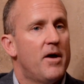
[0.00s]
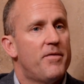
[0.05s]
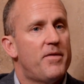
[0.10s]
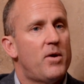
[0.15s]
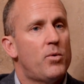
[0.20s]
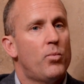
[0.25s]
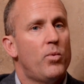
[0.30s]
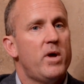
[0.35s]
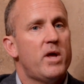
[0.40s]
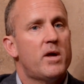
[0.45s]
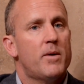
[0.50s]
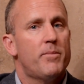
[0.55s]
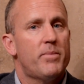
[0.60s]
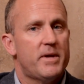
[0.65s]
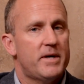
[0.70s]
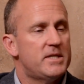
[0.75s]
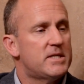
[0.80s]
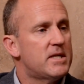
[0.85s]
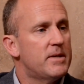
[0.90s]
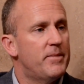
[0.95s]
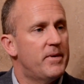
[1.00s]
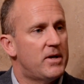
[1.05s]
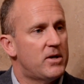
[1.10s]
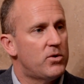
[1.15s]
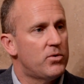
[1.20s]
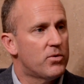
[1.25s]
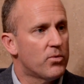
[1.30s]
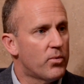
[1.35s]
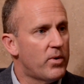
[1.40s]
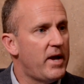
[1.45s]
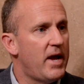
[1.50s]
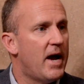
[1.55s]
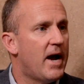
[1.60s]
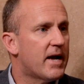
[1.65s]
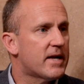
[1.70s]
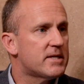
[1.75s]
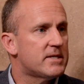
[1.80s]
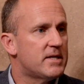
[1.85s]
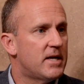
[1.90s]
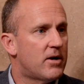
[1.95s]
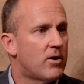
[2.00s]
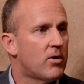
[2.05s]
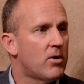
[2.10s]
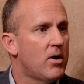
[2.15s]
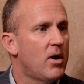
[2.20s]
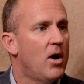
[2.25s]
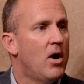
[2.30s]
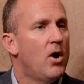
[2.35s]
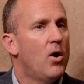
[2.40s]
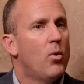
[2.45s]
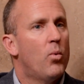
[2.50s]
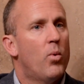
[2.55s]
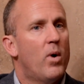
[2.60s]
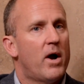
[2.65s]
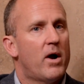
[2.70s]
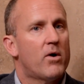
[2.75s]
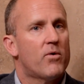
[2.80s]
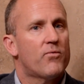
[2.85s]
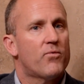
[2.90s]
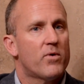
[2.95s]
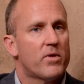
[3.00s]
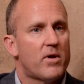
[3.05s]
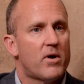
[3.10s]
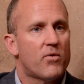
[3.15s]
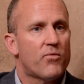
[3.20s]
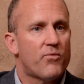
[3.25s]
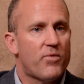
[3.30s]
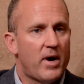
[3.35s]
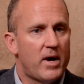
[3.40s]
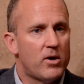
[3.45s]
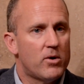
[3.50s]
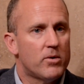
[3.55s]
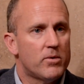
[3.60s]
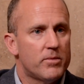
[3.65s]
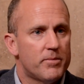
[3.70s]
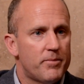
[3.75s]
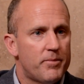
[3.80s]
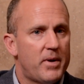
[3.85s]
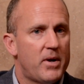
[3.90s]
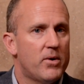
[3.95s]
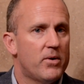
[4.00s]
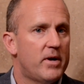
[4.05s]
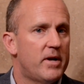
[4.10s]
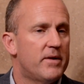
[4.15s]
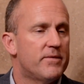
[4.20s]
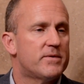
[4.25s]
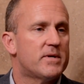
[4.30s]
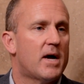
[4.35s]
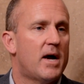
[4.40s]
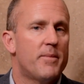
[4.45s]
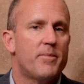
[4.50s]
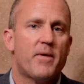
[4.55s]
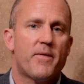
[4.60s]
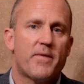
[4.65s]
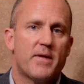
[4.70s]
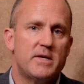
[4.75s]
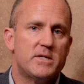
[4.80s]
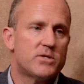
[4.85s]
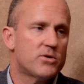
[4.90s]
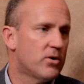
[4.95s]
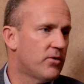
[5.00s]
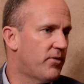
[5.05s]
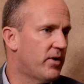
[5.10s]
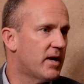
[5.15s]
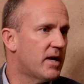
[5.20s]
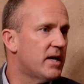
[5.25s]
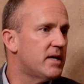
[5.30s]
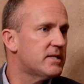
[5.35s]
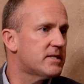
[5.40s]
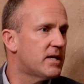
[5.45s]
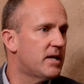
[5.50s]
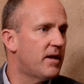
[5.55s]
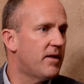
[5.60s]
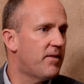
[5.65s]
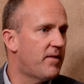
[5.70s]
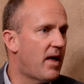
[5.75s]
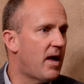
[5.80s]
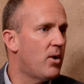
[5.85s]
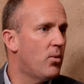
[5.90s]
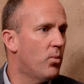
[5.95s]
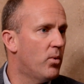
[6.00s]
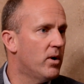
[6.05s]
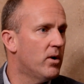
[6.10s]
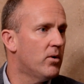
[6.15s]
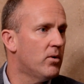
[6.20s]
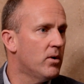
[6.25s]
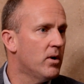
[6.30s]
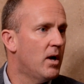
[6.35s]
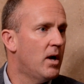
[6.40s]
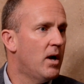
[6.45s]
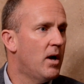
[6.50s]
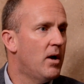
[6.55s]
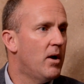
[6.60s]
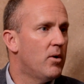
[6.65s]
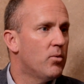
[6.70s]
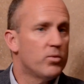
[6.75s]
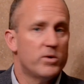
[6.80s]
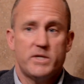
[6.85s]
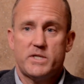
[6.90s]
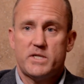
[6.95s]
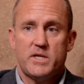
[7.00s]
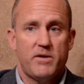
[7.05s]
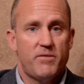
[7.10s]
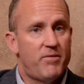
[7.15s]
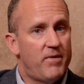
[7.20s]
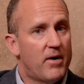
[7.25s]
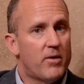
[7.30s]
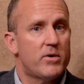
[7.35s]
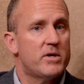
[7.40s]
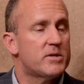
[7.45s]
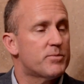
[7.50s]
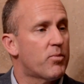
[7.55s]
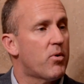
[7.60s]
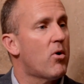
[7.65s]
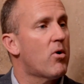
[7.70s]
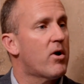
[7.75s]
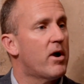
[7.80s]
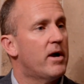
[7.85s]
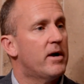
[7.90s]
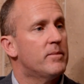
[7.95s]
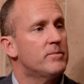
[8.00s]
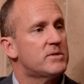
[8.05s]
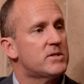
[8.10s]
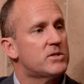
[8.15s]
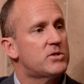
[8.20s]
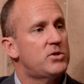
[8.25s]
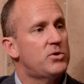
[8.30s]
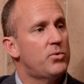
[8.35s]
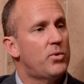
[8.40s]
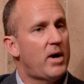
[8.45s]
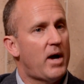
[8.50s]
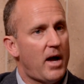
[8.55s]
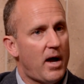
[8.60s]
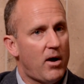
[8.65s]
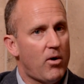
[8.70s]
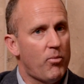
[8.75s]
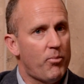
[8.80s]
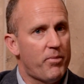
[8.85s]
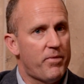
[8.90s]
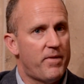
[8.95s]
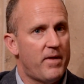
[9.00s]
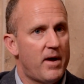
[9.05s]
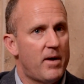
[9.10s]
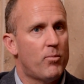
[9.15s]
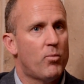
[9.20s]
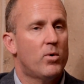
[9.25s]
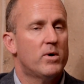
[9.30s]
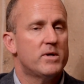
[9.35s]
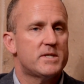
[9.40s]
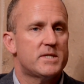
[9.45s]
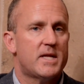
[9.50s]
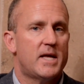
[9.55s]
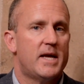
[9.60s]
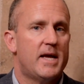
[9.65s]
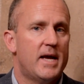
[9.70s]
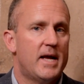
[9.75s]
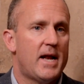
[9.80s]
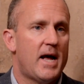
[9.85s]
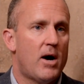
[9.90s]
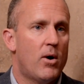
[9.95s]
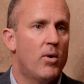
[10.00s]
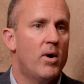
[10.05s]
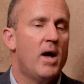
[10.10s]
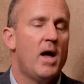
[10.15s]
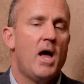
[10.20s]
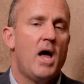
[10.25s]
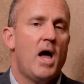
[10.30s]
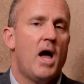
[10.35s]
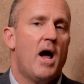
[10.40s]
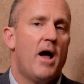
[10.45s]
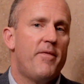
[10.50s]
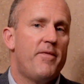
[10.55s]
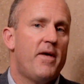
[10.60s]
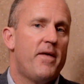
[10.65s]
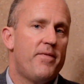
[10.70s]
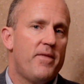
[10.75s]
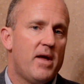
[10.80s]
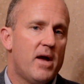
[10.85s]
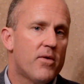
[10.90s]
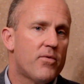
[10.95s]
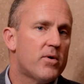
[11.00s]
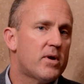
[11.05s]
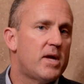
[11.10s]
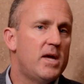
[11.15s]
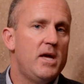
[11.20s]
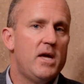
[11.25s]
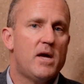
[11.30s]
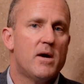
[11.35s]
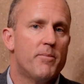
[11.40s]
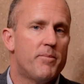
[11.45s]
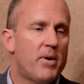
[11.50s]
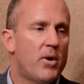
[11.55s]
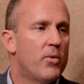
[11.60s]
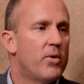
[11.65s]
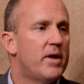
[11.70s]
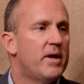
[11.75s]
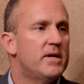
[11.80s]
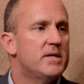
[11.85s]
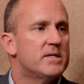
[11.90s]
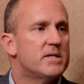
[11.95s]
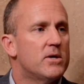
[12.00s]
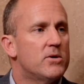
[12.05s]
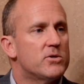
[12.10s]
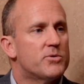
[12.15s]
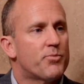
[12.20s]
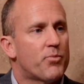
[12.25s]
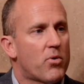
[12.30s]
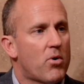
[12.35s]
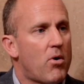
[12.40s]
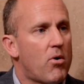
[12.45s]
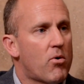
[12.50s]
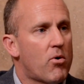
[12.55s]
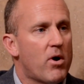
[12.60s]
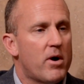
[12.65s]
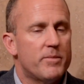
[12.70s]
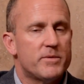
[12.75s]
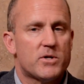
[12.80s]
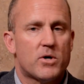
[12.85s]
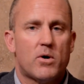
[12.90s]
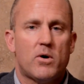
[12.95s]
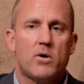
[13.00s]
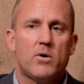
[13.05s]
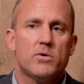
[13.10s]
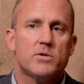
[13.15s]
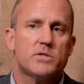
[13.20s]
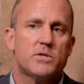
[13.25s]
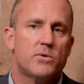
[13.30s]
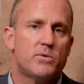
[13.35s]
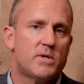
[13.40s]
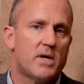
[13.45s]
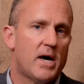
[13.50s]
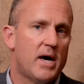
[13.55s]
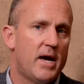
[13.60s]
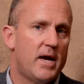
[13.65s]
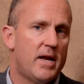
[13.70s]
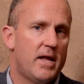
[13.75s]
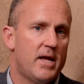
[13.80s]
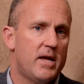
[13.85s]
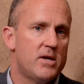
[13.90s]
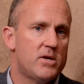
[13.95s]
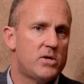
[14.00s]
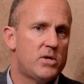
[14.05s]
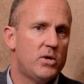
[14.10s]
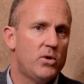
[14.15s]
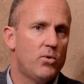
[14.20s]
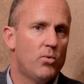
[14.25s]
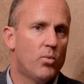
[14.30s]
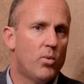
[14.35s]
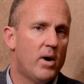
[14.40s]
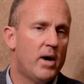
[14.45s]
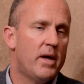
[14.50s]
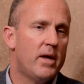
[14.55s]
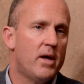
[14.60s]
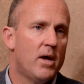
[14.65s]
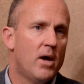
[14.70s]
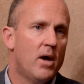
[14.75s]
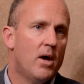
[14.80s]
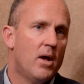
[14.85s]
then we can place them into the REACT Center, where for their final period of time that they serve in custody, they will receive various programs to help them once they get out. And then the other key component is those programs are also tied into what